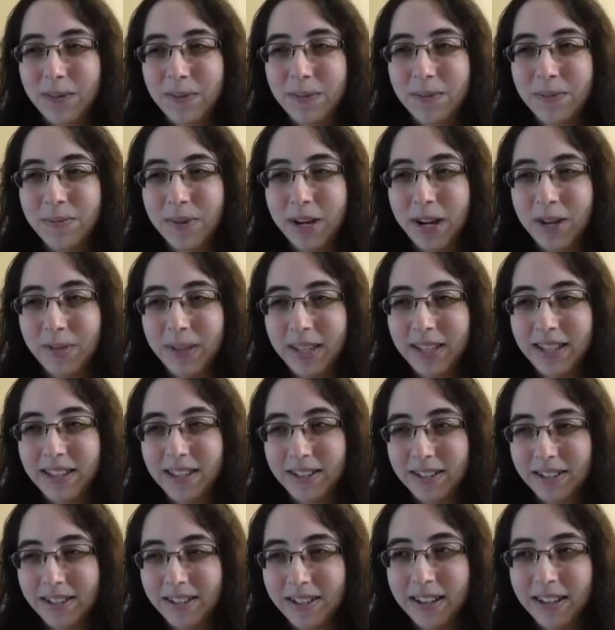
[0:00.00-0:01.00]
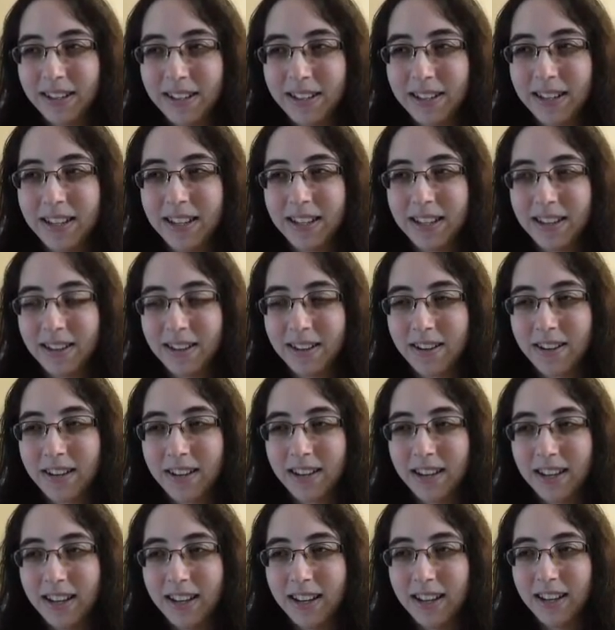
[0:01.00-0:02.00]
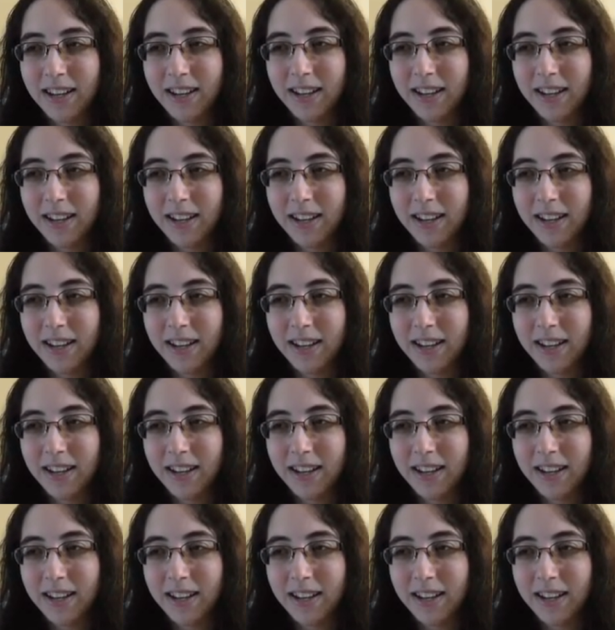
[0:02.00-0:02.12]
one probably took, because I think I started that in